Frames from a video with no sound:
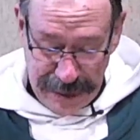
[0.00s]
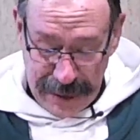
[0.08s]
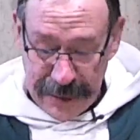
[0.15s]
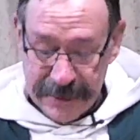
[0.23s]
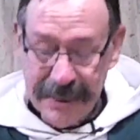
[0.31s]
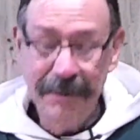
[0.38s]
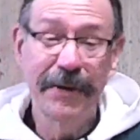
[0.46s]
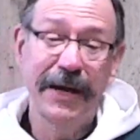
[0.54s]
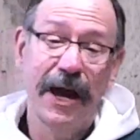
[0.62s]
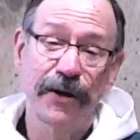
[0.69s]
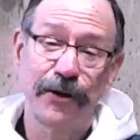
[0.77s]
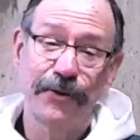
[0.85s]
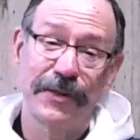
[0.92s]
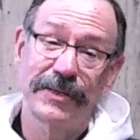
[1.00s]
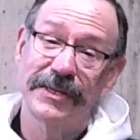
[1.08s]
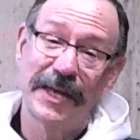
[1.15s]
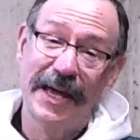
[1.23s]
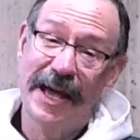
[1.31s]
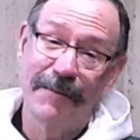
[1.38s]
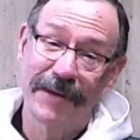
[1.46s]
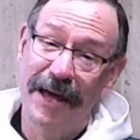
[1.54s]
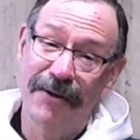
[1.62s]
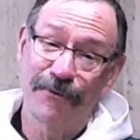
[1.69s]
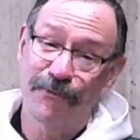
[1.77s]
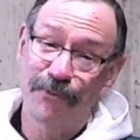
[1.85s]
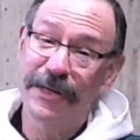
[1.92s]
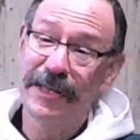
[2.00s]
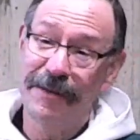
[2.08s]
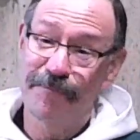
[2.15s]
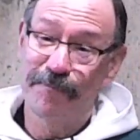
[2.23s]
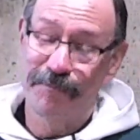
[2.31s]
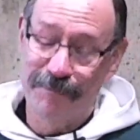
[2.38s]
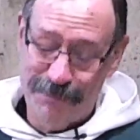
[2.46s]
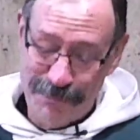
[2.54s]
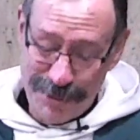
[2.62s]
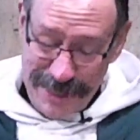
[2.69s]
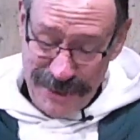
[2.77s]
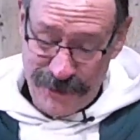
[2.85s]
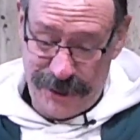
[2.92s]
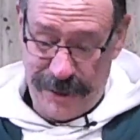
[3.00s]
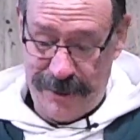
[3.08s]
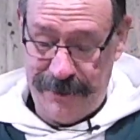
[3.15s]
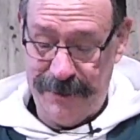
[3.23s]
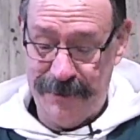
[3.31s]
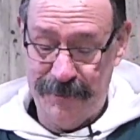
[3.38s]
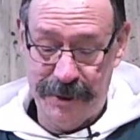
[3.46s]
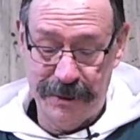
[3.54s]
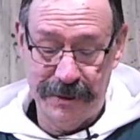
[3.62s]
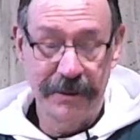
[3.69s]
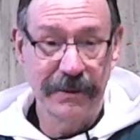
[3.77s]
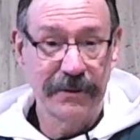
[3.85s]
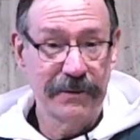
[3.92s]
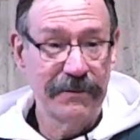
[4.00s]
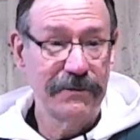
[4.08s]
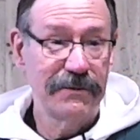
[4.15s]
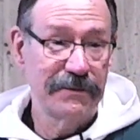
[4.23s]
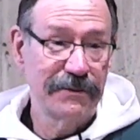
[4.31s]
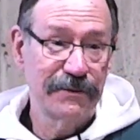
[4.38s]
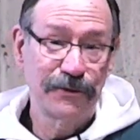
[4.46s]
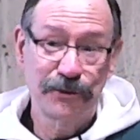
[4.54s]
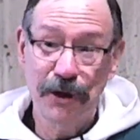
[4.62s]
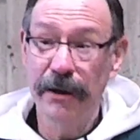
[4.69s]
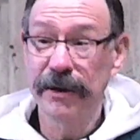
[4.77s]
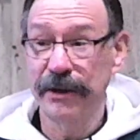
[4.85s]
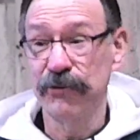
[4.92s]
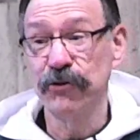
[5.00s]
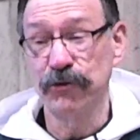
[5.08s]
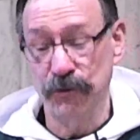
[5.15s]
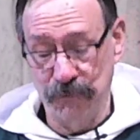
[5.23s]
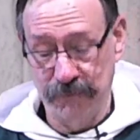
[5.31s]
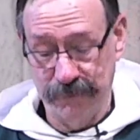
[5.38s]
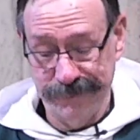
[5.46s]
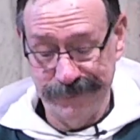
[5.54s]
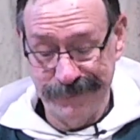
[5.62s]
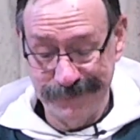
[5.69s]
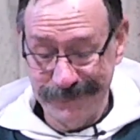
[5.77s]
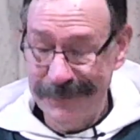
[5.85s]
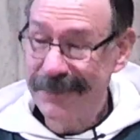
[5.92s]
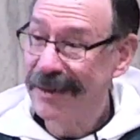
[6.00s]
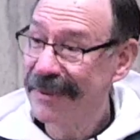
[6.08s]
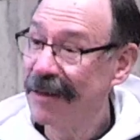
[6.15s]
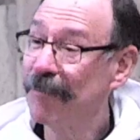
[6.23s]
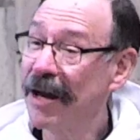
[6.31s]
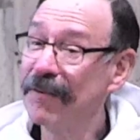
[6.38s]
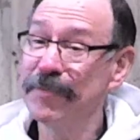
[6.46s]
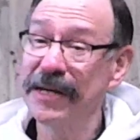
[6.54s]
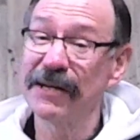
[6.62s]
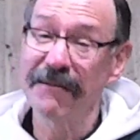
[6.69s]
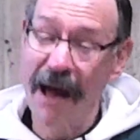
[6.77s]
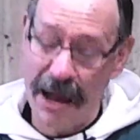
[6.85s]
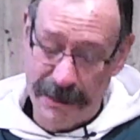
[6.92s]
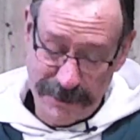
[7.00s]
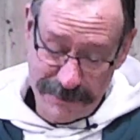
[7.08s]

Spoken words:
Some may argue that today I'm not really preaching, but talking to you. They might be correct.